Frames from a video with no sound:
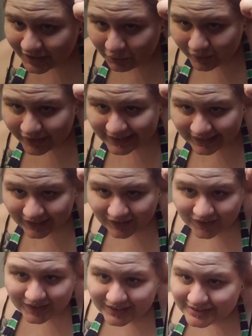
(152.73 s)
like right
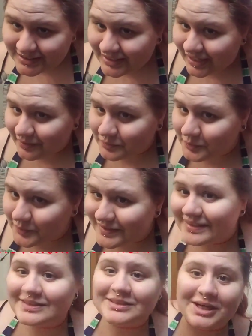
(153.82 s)
there. That's a lot of root.
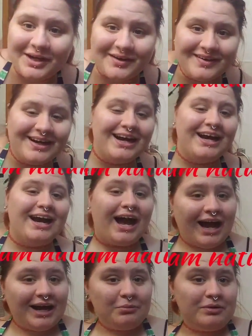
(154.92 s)
So
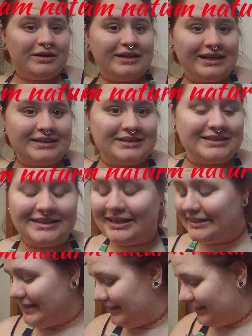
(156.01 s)
I'm going to get this
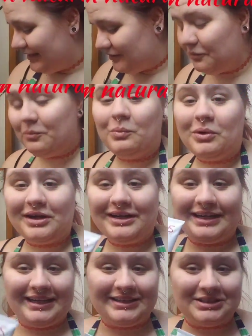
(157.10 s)
done. We're going
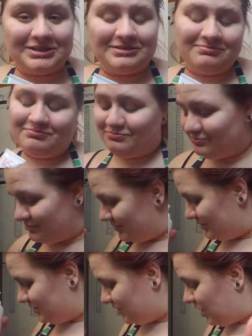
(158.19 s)
to get this
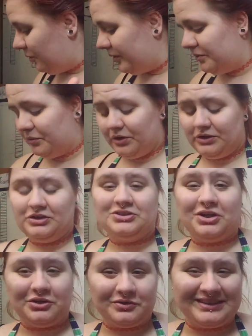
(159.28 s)
going. We're going to
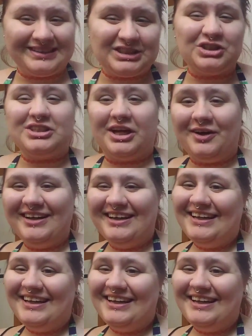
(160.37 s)
start doing this. So